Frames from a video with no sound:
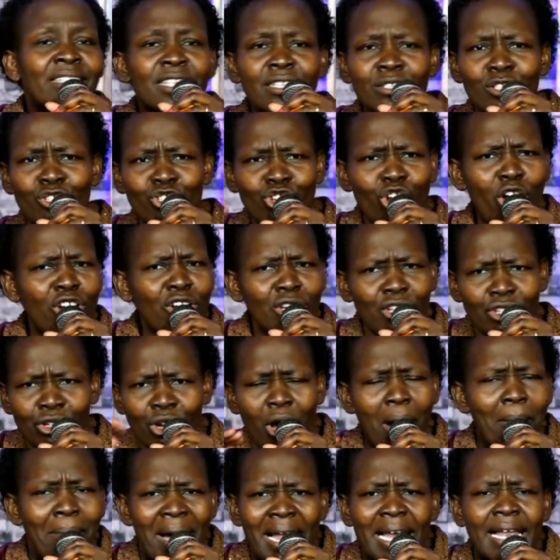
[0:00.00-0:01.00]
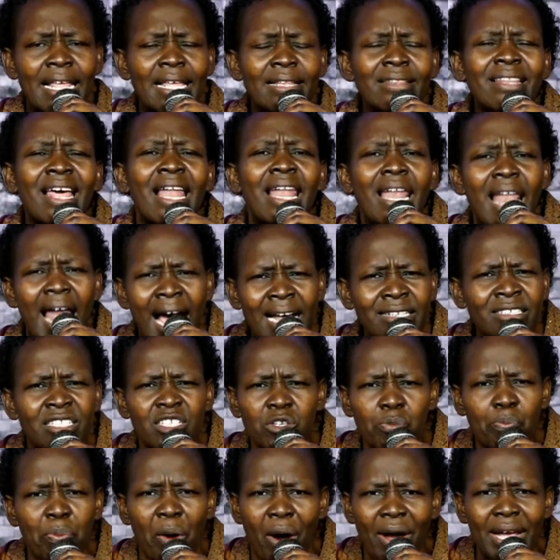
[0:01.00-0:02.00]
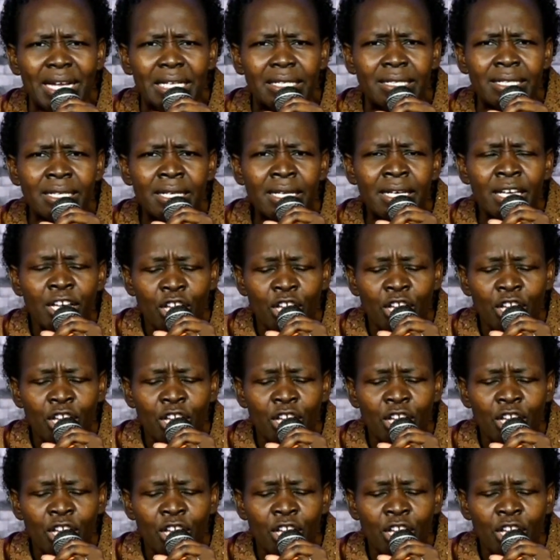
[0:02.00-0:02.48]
is not normally the last point.